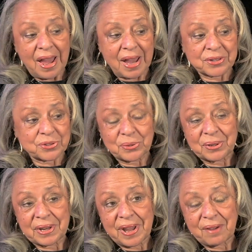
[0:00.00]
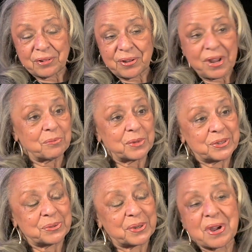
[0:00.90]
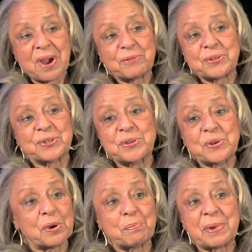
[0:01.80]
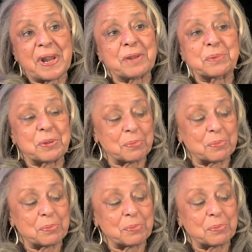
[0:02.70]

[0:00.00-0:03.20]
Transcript: I shortly after that went to a conference in Europe and had